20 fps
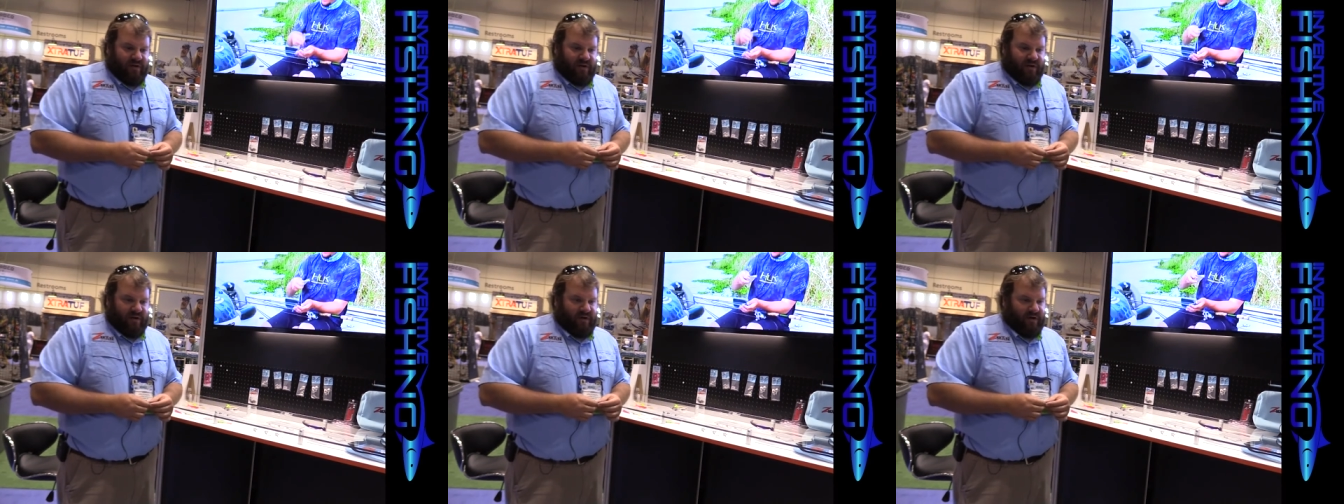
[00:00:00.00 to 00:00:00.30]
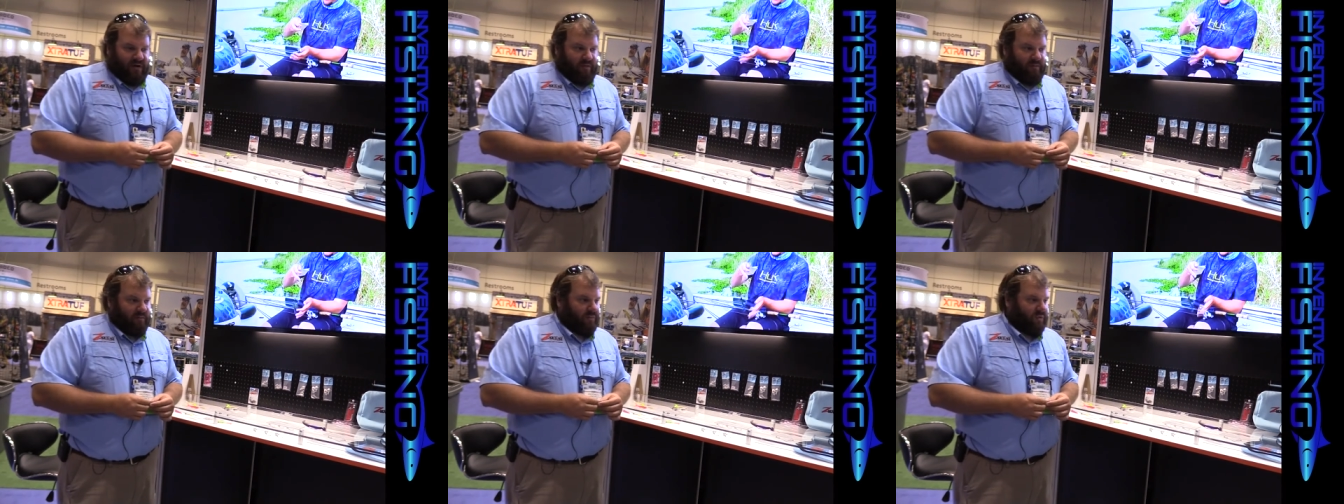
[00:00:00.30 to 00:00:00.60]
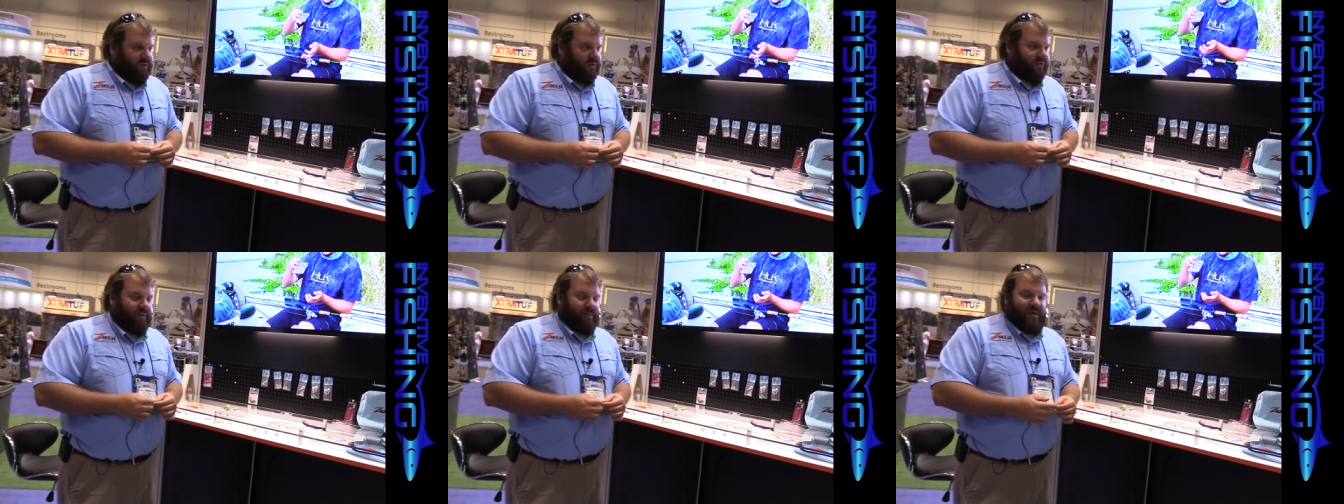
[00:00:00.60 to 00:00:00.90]
um,
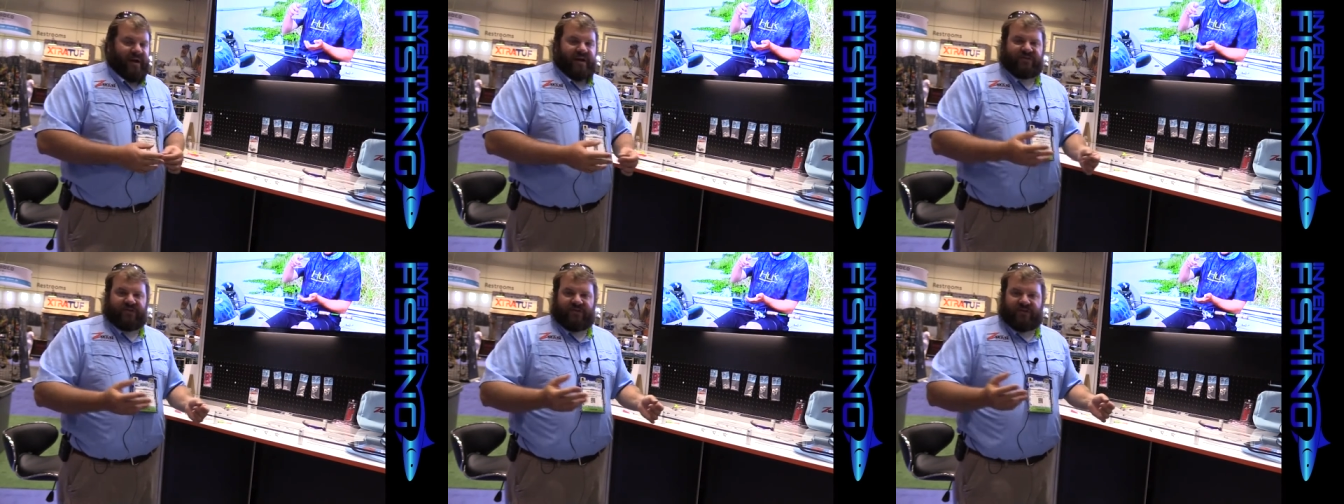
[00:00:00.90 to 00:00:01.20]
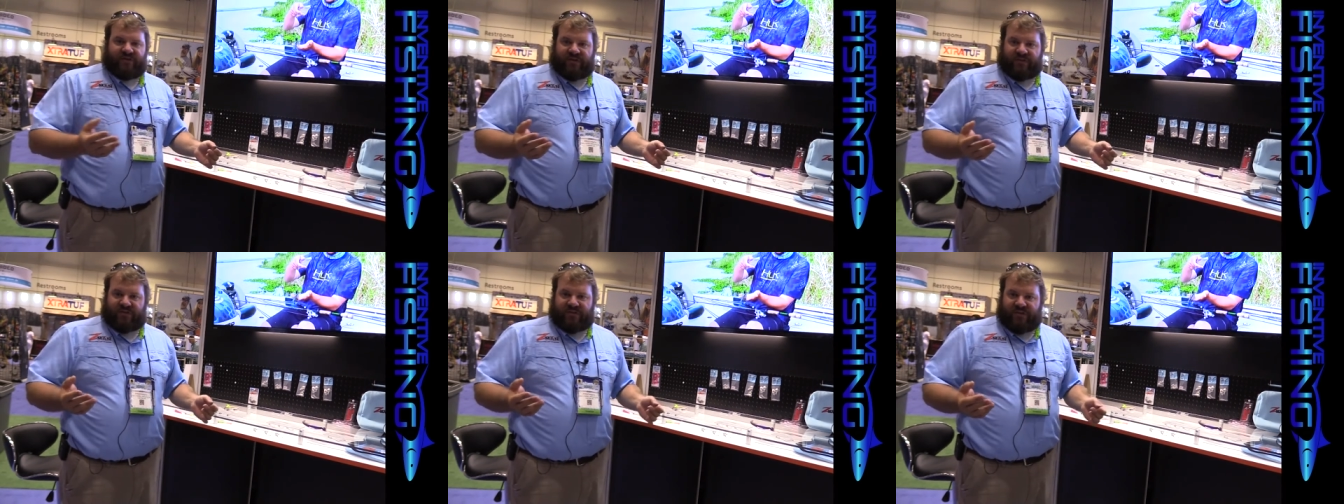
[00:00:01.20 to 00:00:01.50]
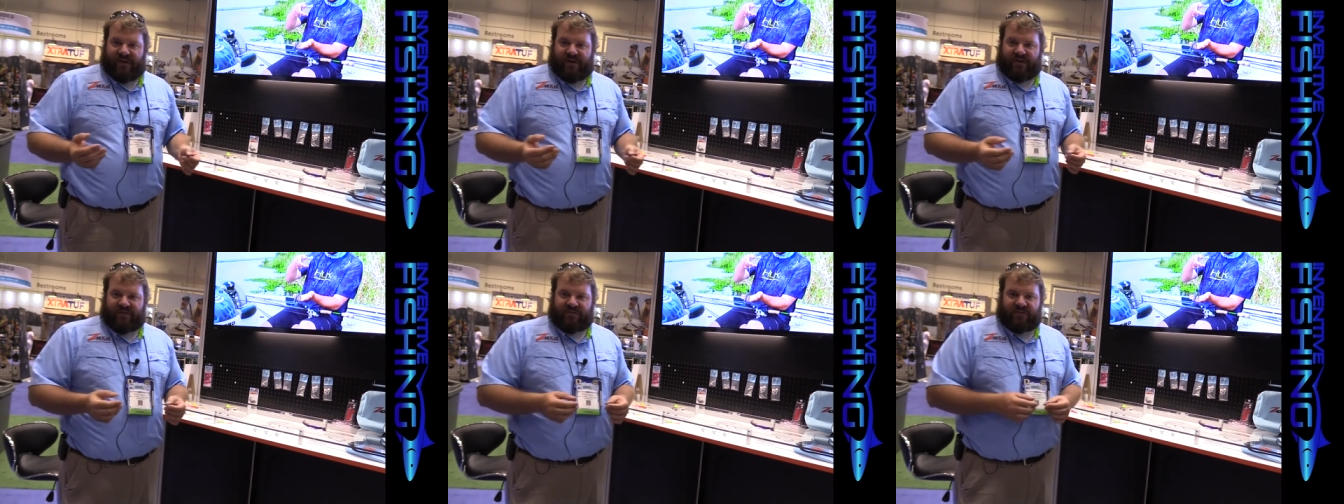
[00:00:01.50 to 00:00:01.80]
with amazing
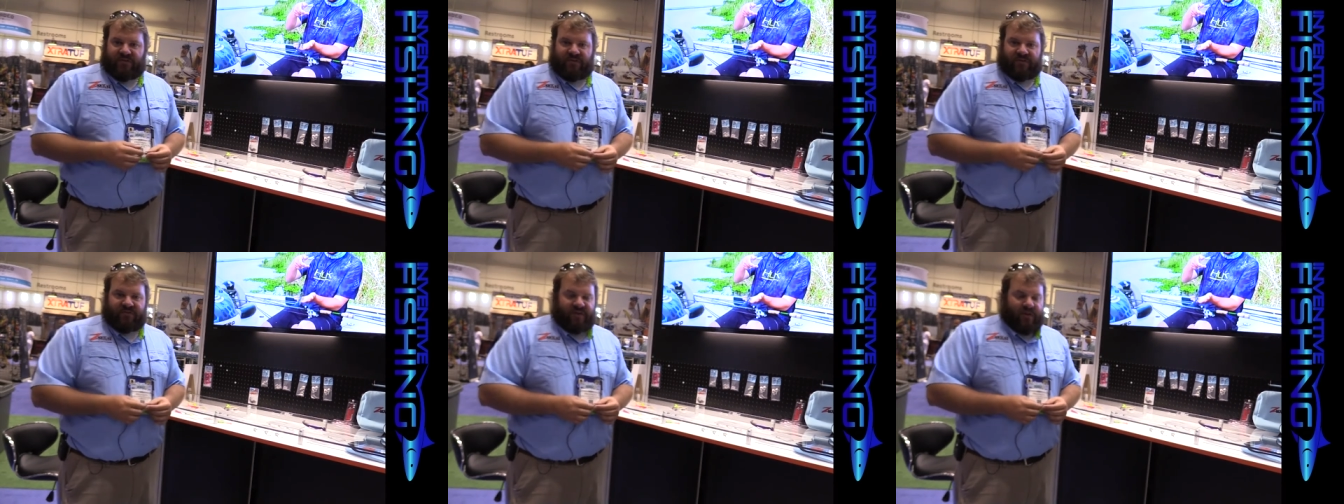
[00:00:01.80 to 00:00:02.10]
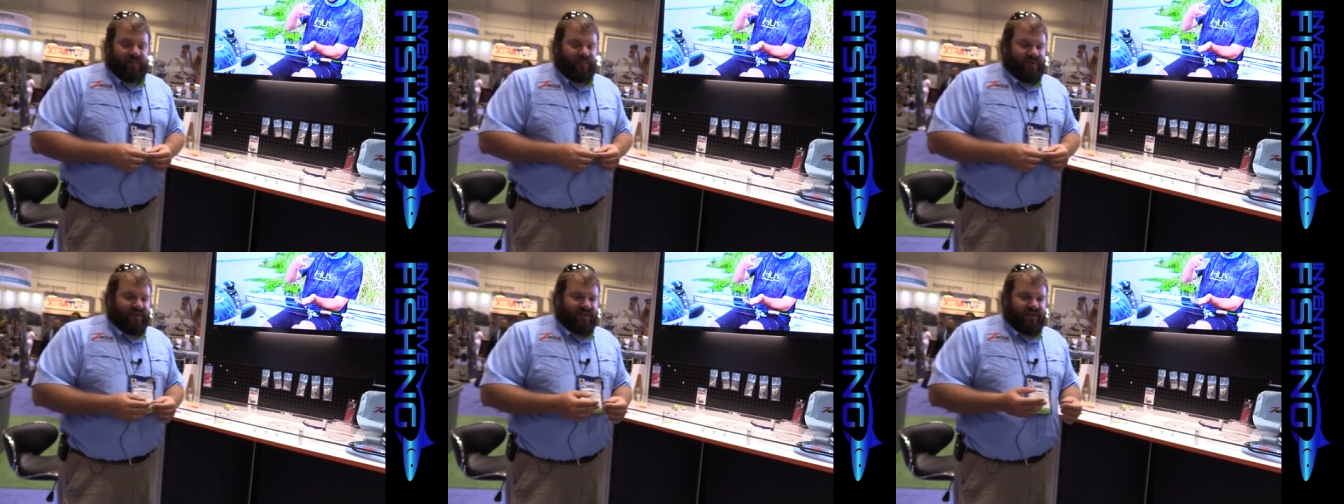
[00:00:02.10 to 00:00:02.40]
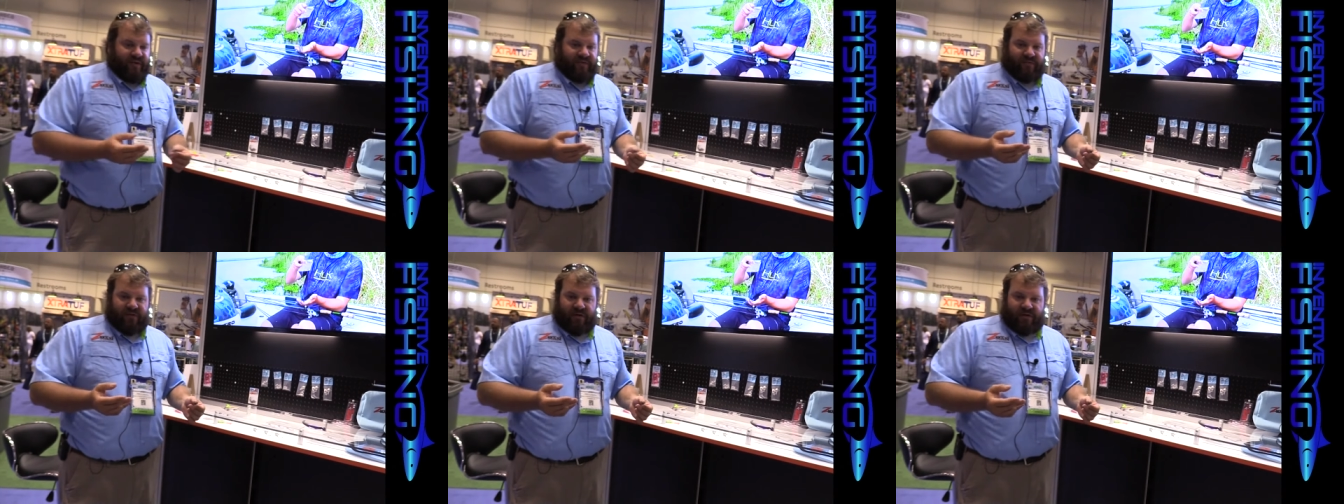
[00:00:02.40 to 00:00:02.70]
success, something
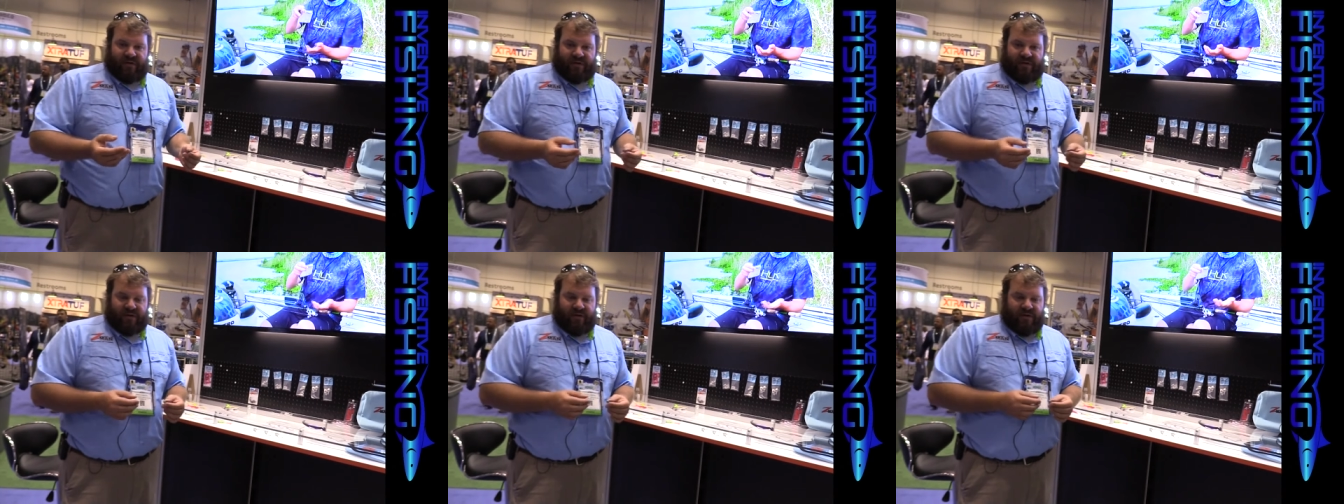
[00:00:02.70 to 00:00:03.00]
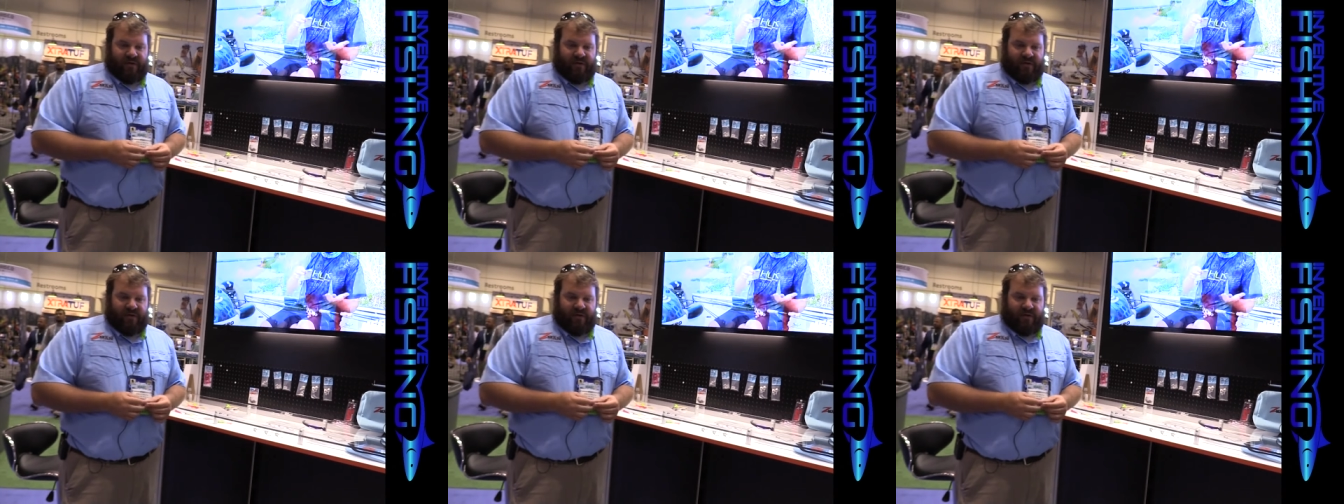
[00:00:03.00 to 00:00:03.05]
different